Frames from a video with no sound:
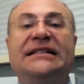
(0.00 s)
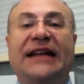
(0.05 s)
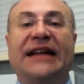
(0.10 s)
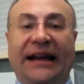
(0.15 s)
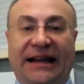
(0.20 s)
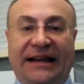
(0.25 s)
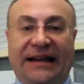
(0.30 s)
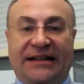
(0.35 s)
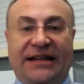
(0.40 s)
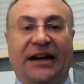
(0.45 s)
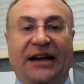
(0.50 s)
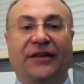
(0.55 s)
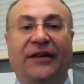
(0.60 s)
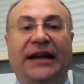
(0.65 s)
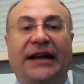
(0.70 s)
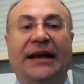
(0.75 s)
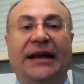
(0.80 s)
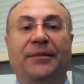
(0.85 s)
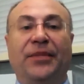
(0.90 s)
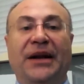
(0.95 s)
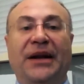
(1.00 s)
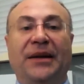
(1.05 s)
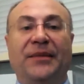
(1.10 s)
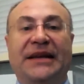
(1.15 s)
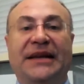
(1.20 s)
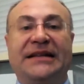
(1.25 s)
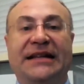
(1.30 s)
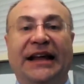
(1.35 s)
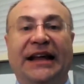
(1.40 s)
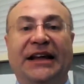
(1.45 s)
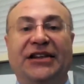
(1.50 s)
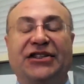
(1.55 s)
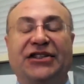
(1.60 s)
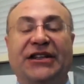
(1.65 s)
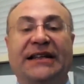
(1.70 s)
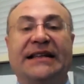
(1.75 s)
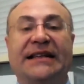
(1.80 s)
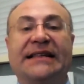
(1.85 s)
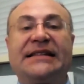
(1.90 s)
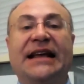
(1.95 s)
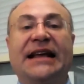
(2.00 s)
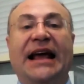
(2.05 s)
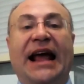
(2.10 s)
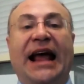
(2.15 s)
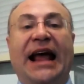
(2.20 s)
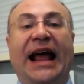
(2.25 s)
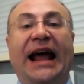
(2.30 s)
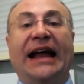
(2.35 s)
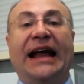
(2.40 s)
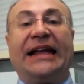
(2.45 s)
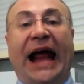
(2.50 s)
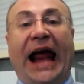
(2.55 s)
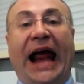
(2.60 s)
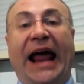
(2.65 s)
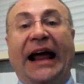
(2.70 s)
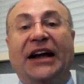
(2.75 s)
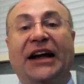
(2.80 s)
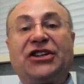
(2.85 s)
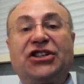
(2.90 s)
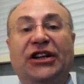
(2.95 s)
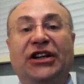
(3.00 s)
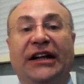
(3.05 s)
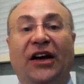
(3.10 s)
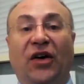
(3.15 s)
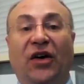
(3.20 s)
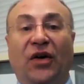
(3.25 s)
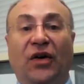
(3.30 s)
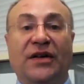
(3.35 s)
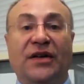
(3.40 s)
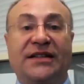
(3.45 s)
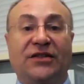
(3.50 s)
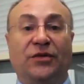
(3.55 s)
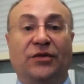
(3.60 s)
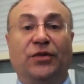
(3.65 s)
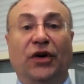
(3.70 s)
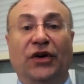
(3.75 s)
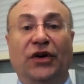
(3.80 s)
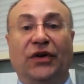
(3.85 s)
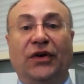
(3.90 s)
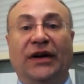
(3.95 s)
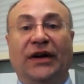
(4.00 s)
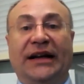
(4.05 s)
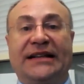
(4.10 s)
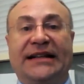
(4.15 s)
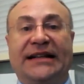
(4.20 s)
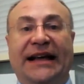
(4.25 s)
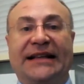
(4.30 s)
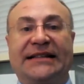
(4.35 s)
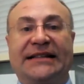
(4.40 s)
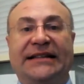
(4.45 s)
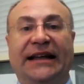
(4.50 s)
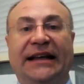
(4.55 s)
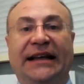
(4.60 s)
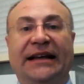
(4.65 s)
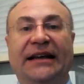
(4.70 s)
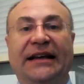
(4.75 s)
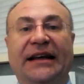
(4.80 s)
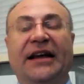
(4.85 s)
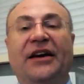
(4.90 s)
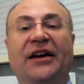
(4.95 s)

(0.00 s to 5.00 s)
dietary implementations, and actually also molecular testing.